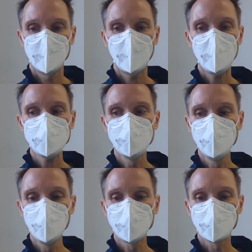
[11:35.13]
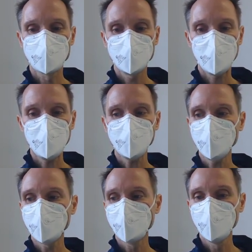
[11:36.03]
as you would create
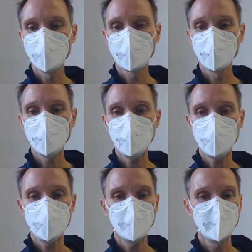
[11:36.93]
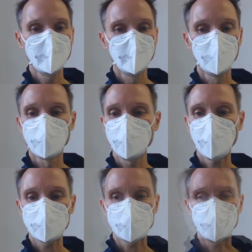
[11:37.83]
it typically for a
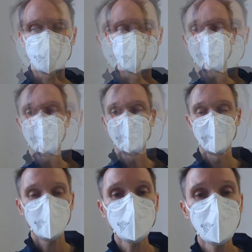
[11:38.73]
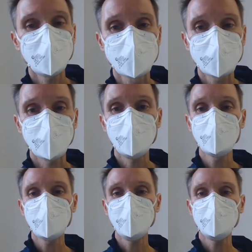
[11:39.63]
website. Very nice.
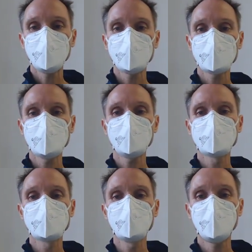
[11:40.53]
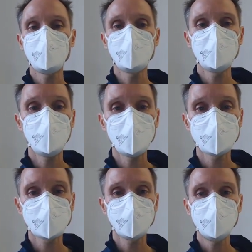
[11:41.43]
Everybody catched up, so everybody has
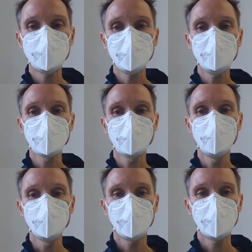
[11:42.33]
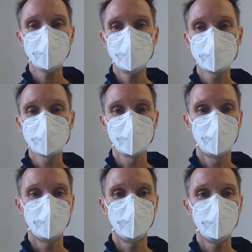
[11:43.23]
typed in the code. That is
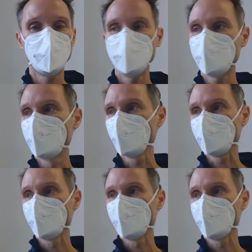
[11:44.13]
very good.